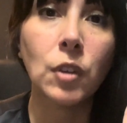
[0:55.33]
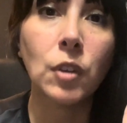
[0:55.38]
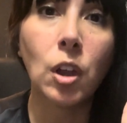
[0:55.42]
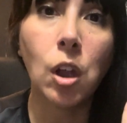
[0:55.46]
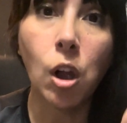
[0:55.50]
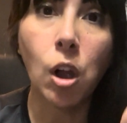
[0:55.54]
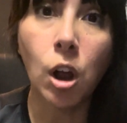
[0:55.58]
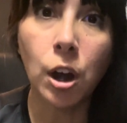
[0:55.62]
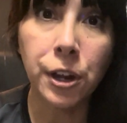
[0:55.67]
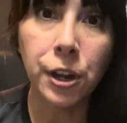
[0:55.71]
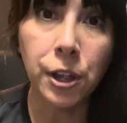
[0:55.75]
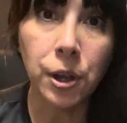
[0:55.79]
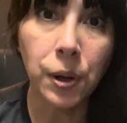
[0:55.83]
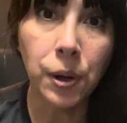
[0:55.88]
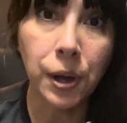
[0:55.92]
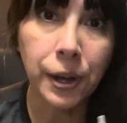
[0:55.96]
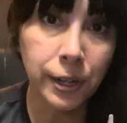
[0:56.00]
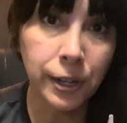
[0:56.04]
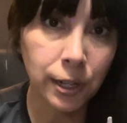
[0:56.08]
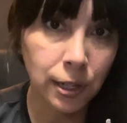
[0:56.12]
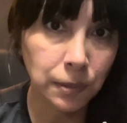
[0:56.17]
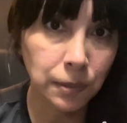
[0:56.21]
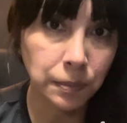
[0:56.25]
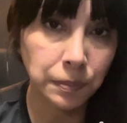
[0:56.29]
Audio
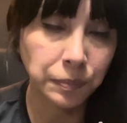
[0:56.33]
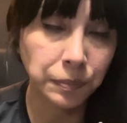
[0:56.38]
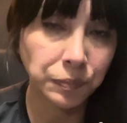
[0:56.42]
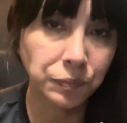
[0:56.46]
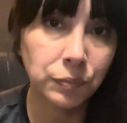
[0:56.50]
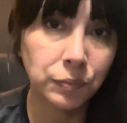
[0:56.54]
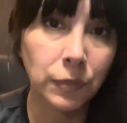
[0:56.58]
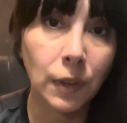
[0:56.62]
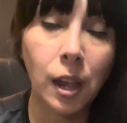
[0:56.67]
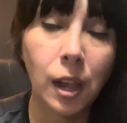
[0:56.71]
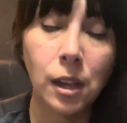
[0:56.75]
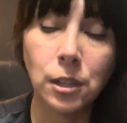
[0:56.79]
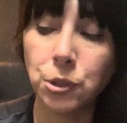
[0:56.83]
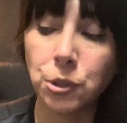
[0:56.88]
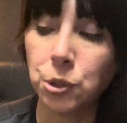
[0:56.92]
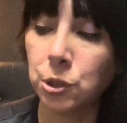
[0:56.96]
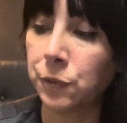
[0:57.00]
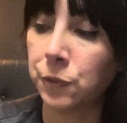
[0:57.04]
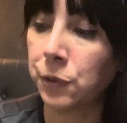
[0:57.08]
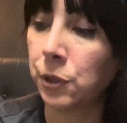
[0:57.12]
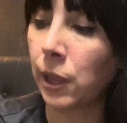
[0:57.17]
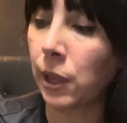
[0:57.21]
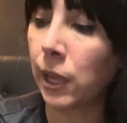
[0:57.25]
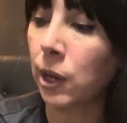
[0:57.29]
Hug. So if
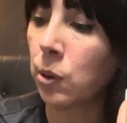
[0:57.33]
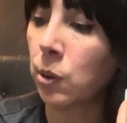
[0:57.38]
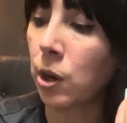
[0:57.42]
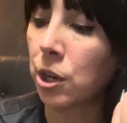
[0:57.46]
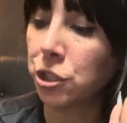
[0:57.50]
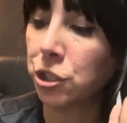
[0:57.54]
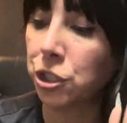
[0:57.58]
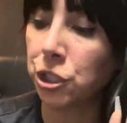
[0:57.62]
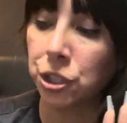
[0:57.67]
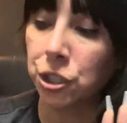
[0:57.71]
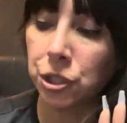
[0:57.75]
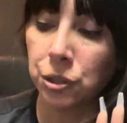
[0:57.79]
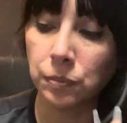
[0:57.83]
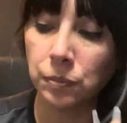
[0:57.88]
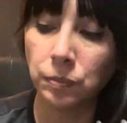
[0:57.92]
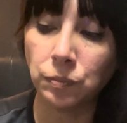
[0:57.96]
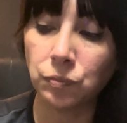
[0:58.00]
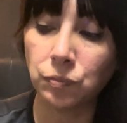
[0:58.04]
you like watching